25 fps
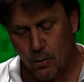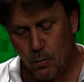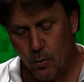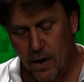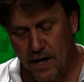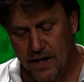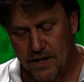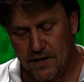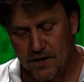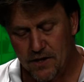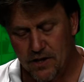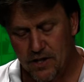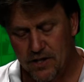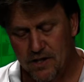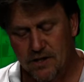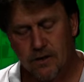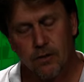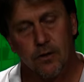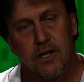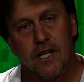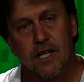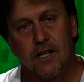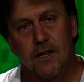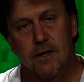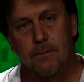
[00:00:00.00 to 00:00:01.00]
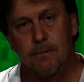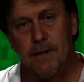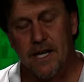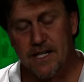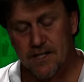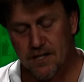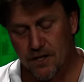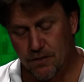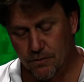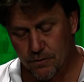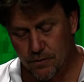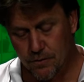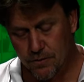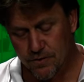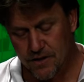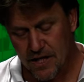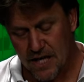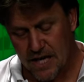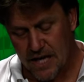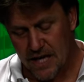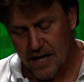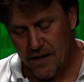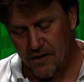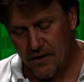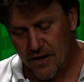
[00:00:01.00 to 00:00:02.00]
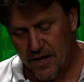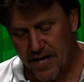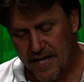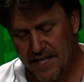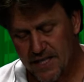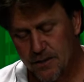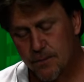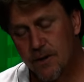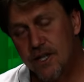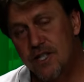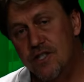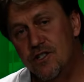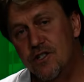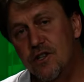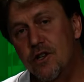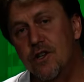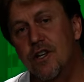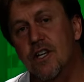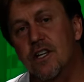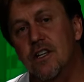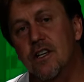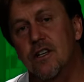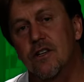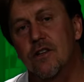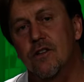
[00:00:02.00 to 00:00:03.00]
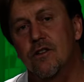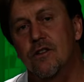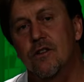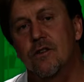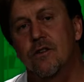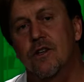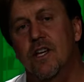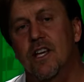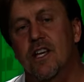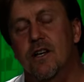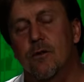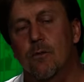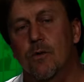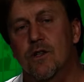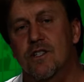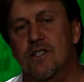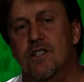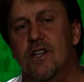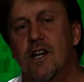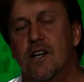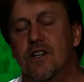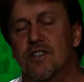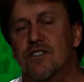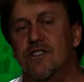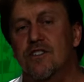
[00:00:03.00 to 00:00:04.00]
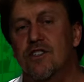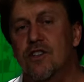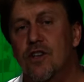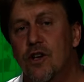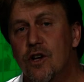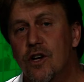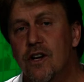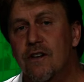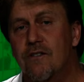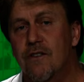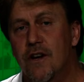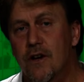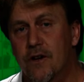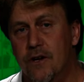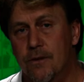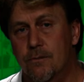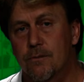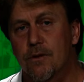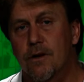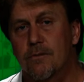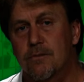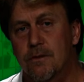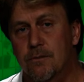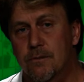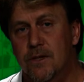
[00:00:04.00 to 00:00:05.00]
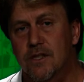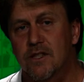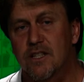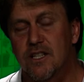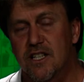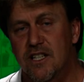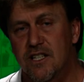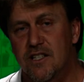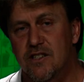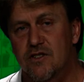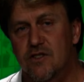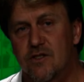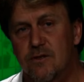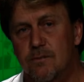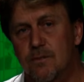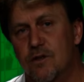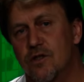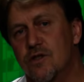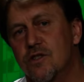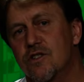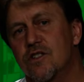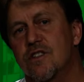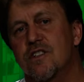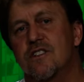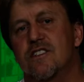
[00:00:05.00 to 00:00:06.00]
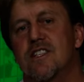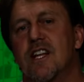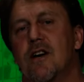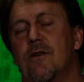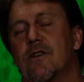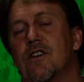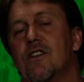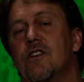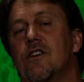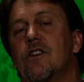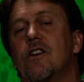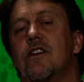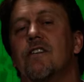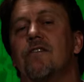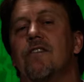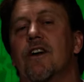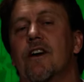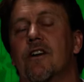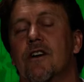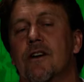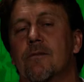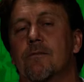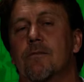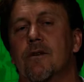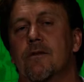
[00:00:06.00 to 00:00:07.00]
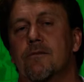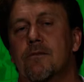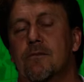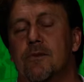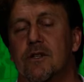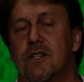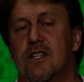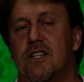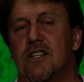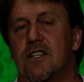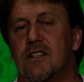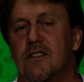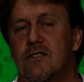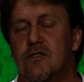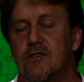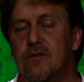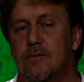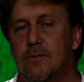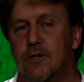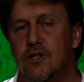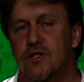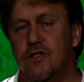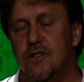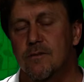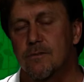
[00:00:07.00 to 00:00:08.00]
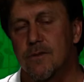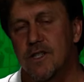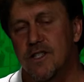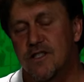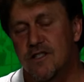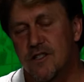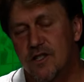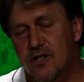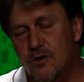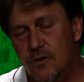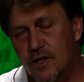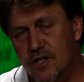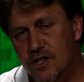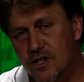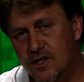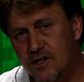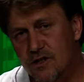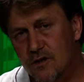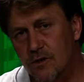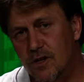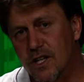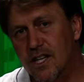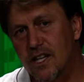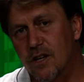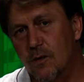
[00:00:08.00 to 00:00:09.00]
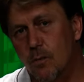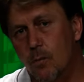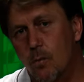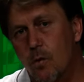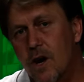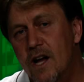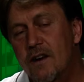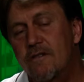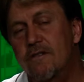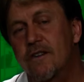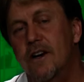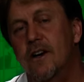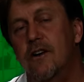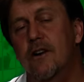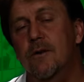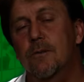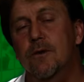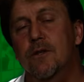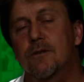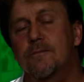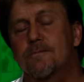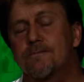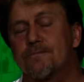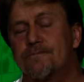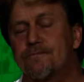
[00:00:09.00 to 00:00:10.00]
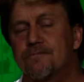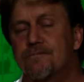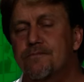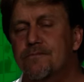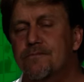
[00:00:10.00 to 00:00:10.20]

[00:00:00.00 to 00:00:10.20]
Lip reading: One is just looking at the basic rules, and the next one is looking at what's known as univariate probability distributions. Now, a univariate probability distribution means that you are just looking at one variable.